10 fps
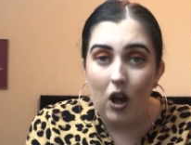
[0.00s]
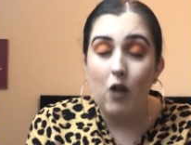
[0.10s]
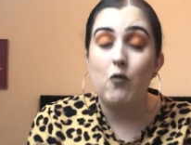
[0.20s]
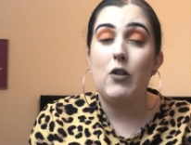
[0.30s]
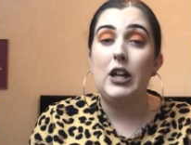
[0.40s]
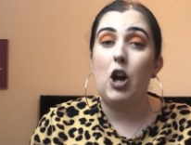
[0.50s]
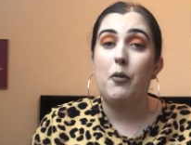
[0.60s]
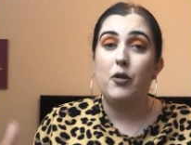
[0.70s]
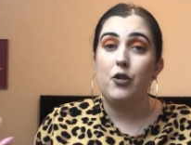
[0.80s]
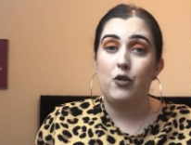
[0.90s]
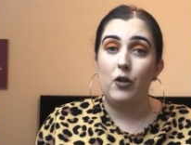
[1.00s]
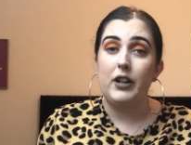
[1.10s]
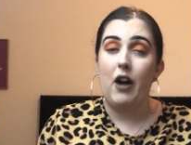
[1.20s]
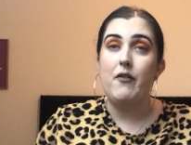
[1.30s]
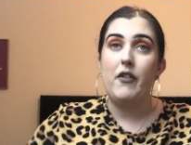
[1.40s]
I really hope you enjoyed
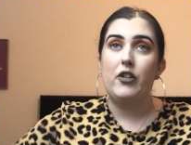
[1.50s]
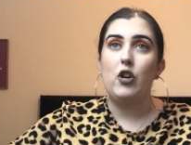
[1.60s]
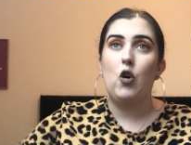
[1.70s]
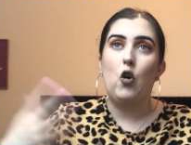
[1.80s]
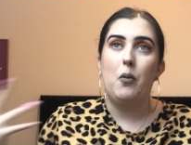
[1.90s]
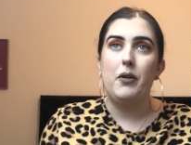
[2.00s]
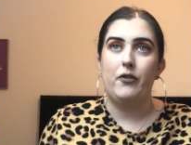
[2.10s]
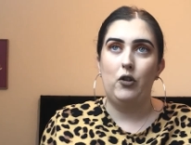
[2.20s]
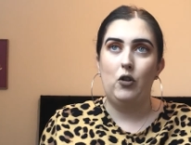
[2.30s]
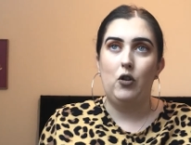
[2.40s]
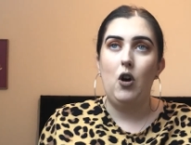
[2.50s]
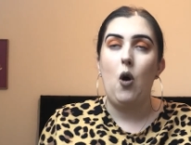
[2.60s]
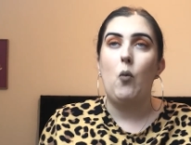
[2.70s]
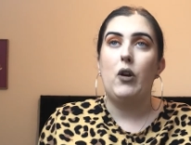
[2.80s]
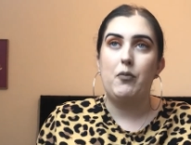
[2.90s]
it. I've never done a haul before
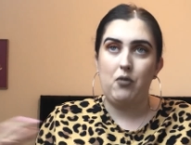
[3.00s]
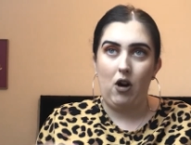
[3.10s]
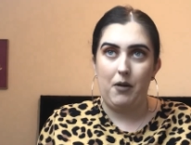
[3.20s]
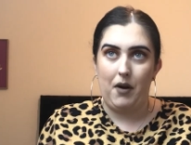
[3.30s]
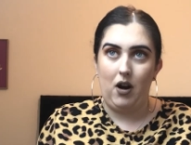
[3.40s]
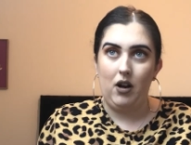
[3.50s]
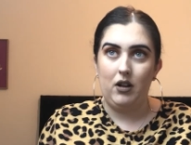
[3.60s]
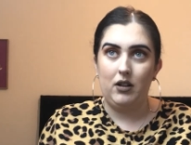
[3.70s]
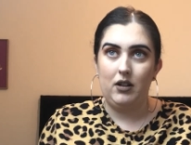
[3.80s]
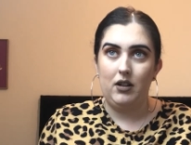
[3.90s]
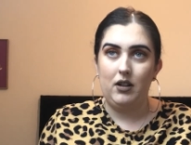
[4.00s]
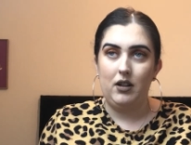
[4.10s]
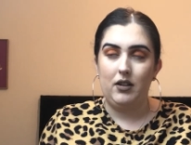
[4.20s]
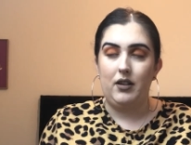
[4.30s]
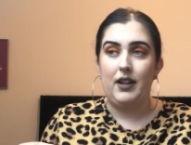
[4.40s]
with Primark,
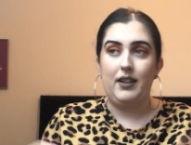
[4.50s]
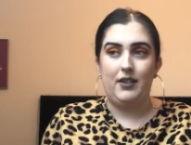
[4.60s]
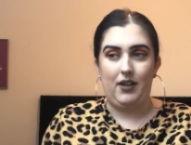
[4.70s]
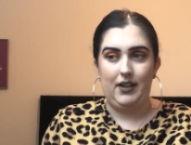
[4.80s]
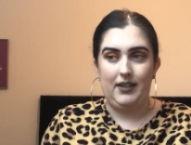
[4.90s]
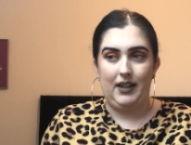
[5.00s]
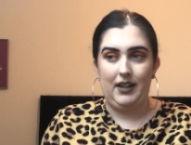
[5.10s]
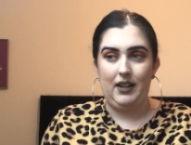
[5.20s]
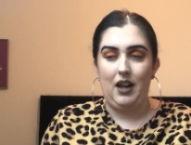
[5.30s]
so that's exciting.